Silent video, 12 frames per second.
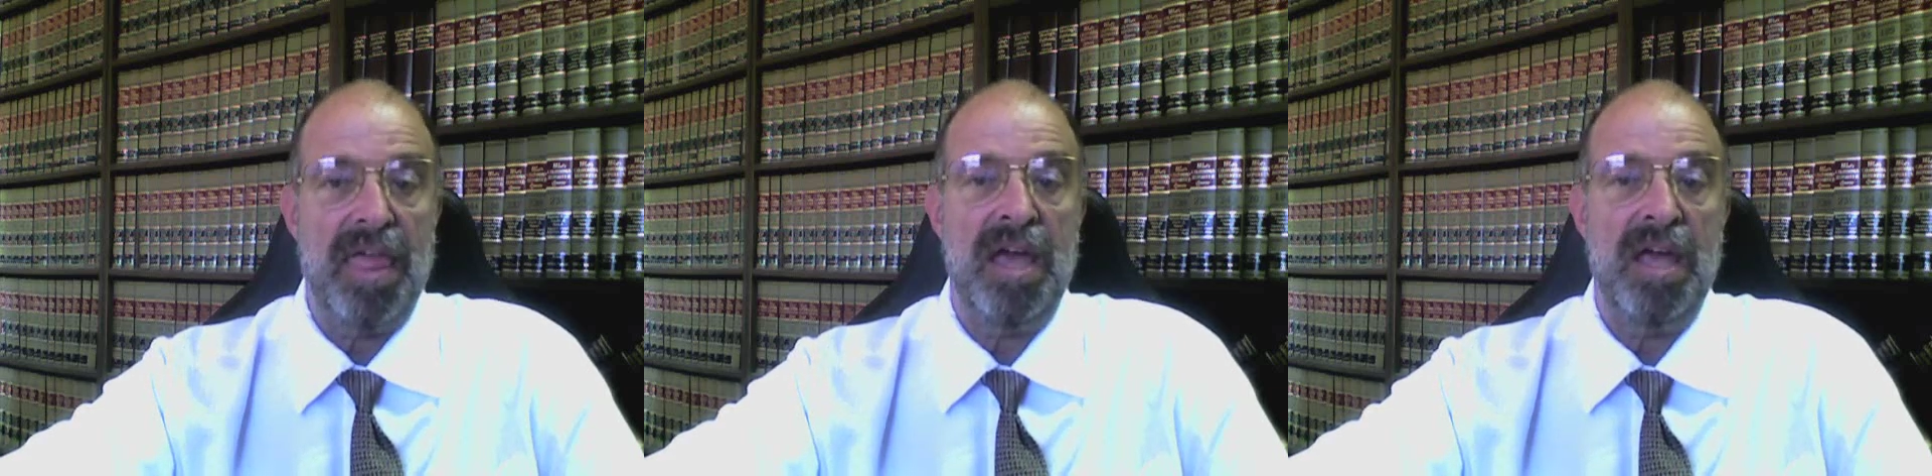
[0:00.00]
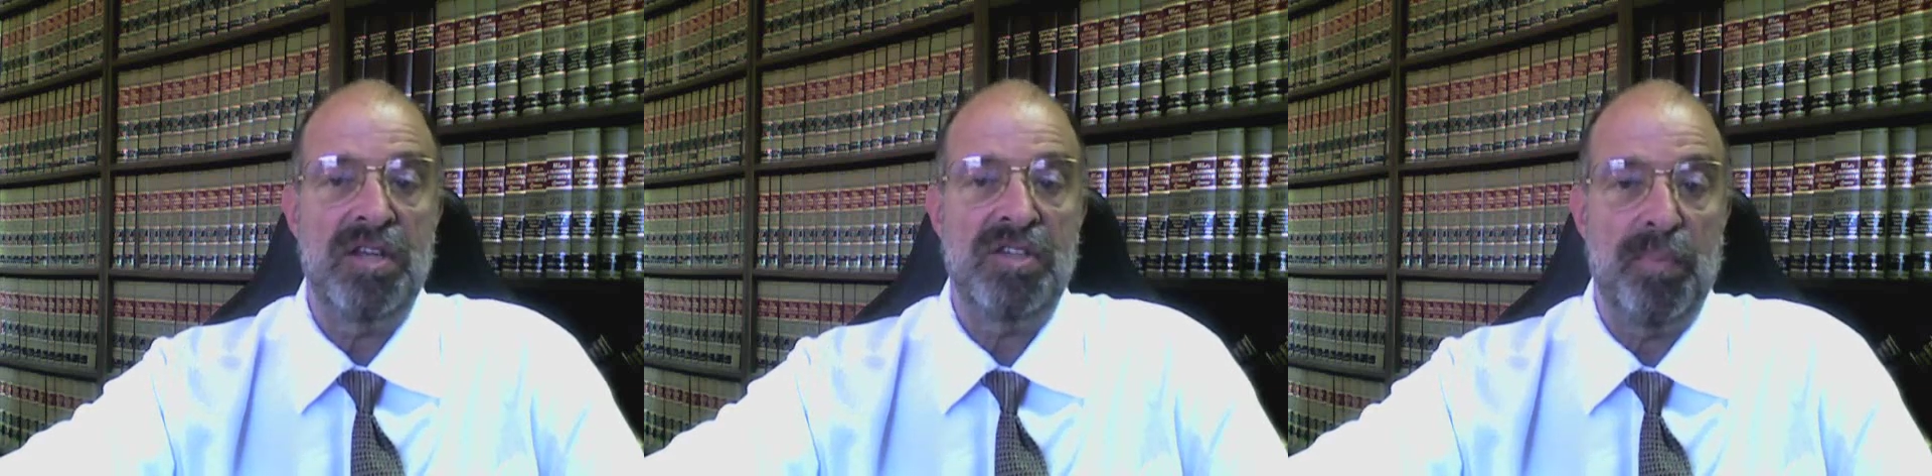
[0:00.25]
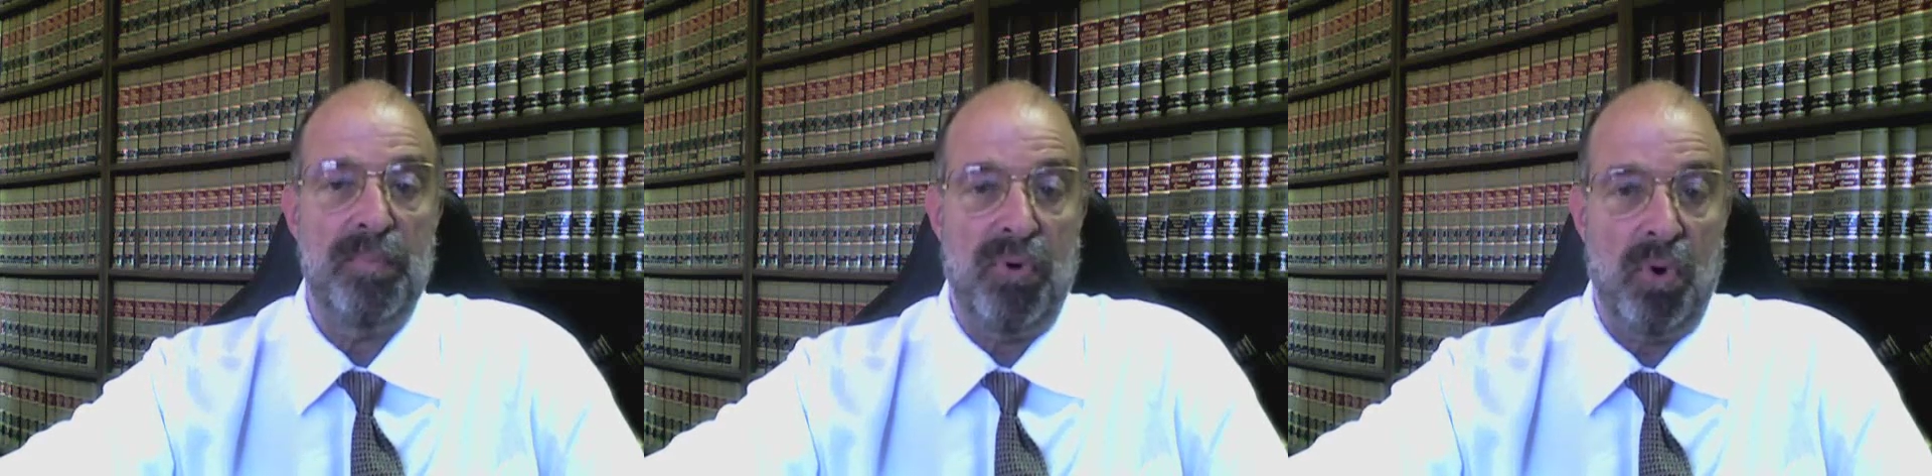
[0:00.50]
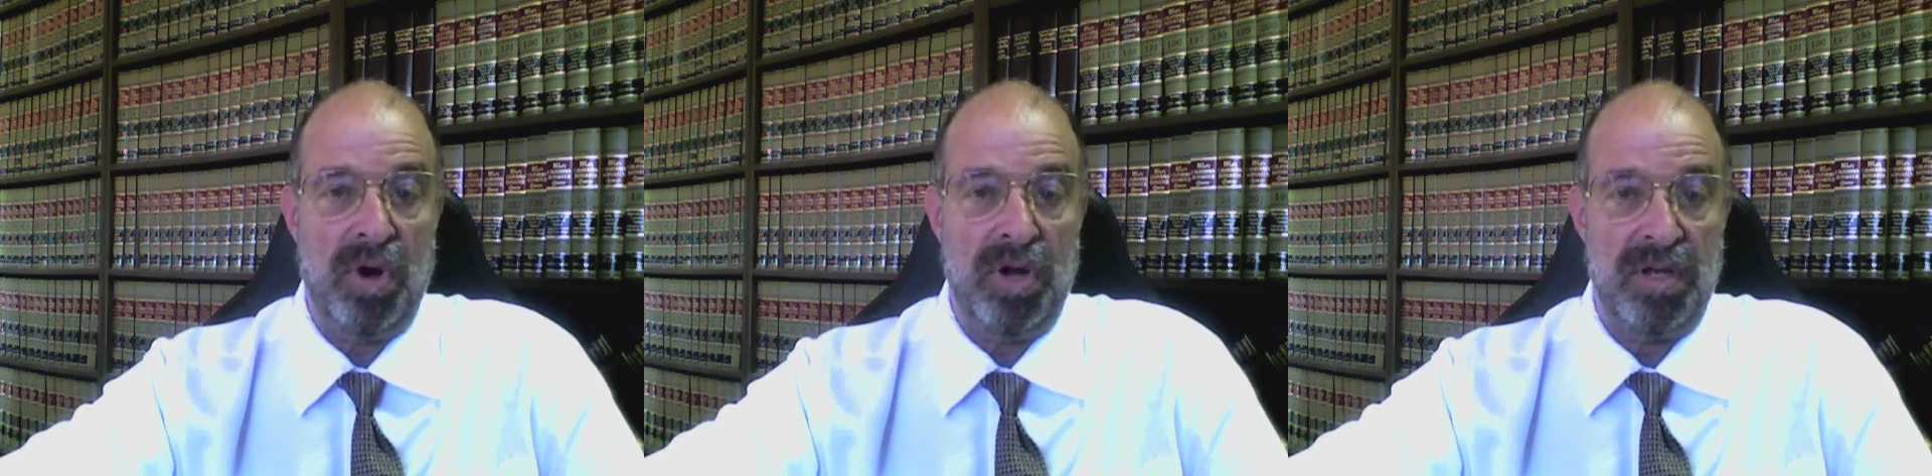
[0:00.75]
it is
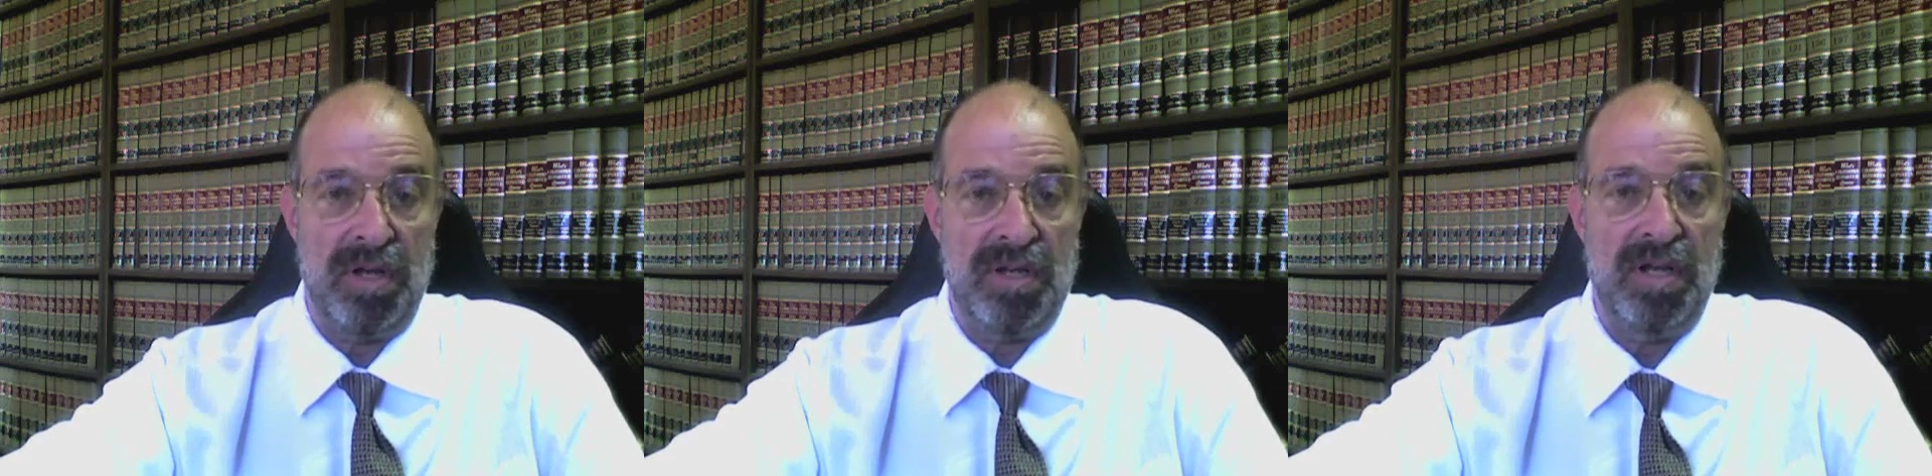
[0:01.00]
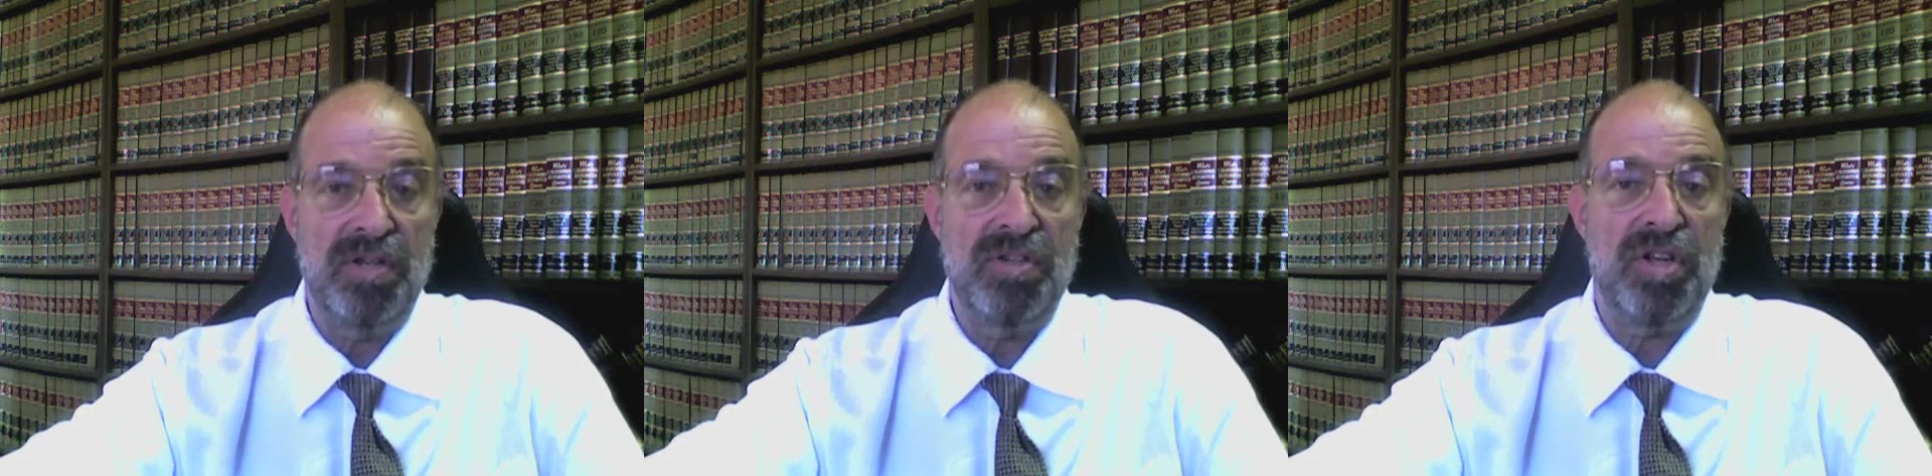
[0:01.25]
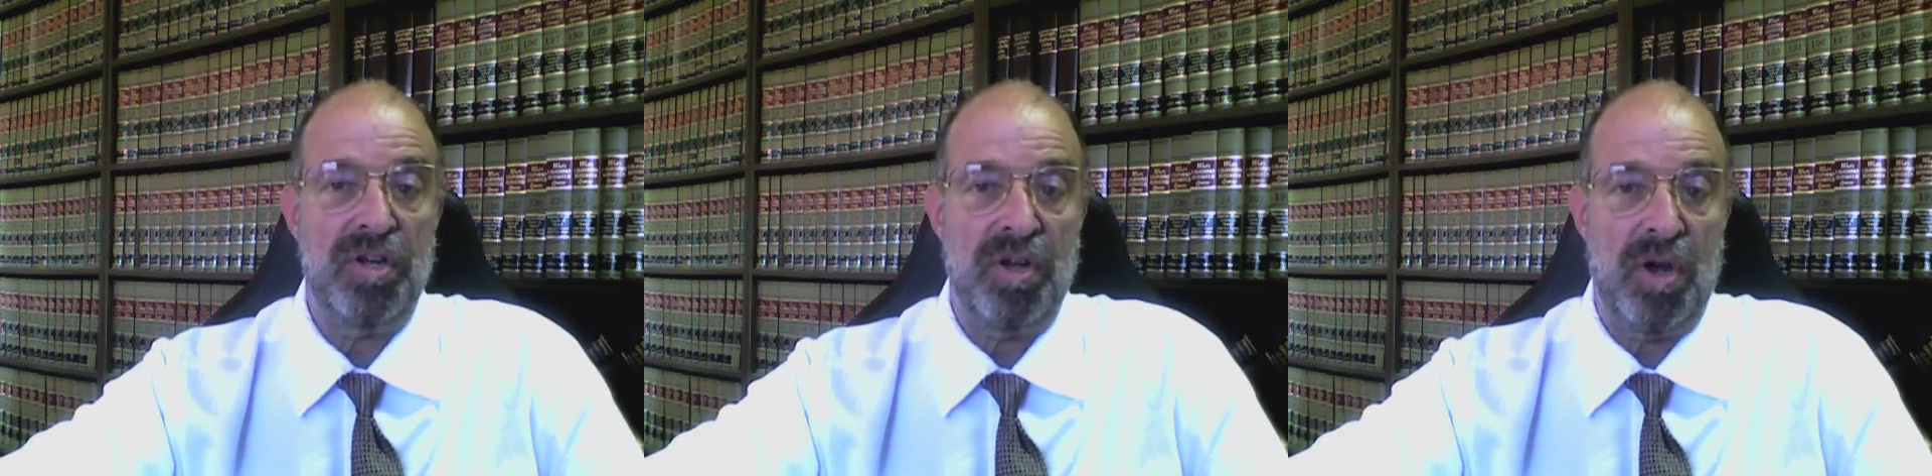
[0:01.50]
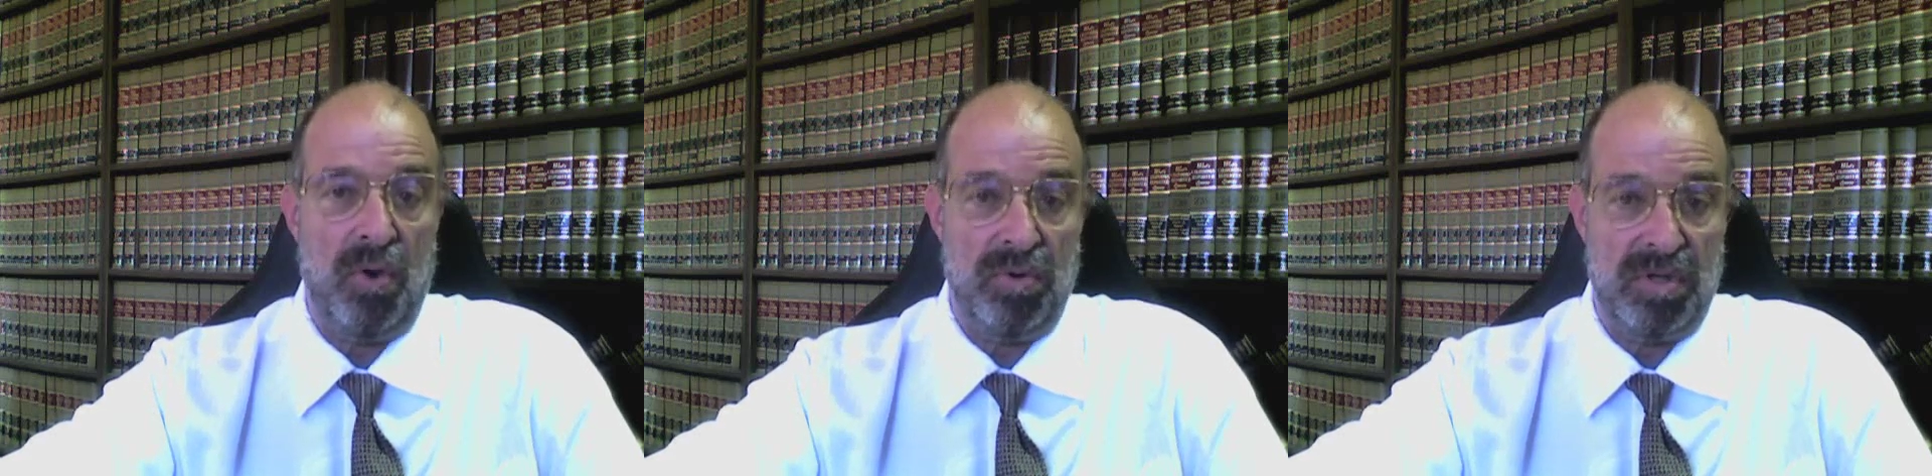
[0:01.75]
important to
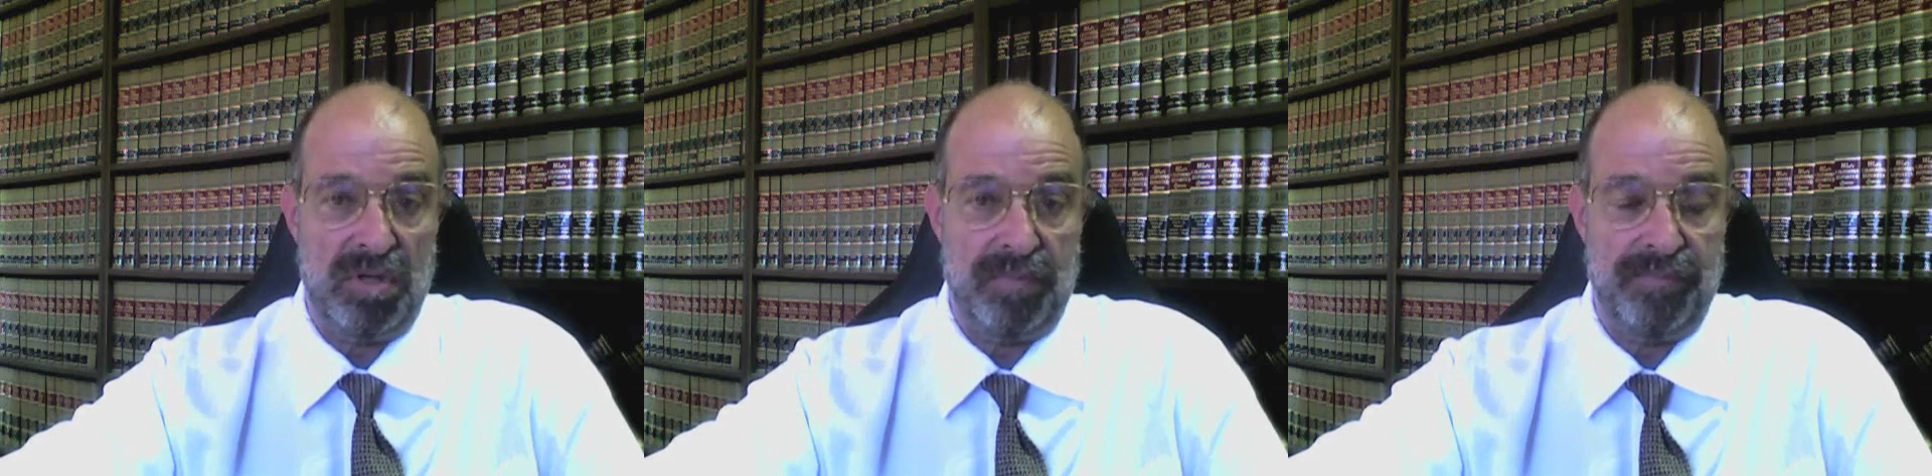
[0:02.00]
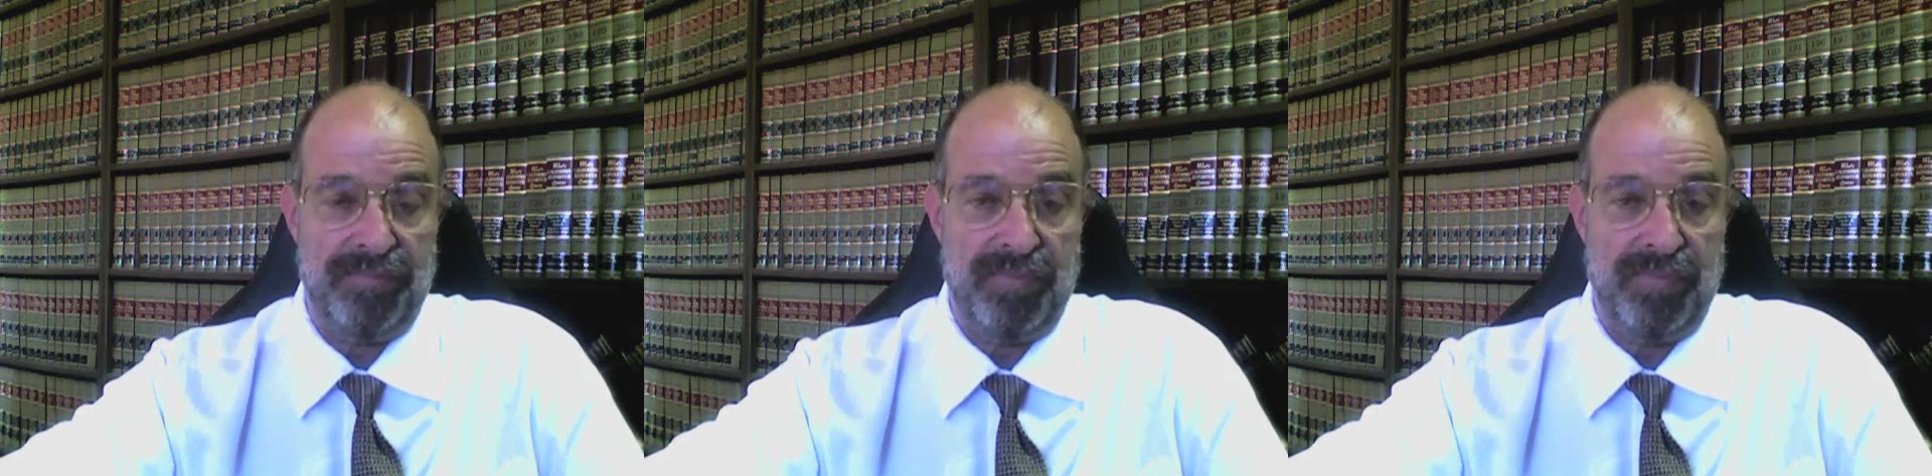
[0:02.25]
note